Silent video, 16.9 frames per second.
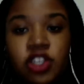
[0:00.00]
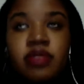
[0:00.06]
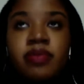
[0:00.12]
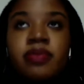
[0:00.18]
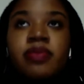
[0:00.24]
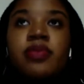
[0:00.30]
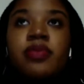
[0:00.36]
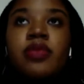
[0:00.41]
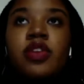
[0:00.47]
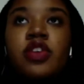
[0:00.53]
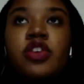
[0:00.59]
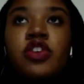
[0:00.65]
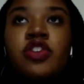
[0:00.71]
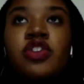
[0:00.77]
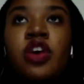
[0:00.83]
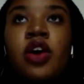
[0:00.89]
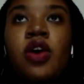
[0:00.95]

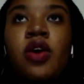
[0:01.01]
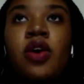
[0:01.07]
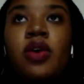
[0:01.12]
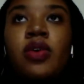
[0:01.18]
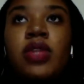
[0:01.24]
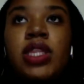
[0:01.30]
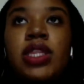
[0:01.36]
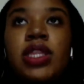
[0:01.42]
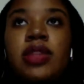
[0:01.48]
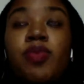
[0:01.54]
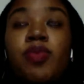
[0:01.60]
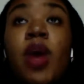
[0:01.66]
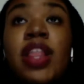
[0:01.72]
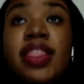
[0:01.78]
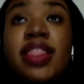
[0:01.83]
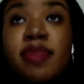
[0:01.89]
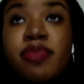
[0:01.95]
So what they
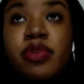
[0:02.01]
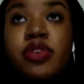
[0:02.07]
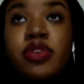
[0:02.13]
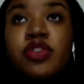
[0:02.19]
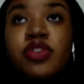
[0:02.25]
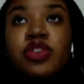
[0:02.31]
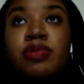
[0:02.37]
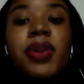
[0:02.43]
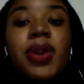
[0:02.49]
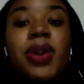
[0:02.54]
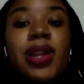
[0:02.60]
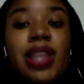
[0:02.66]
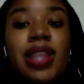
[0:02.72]
presume Black women are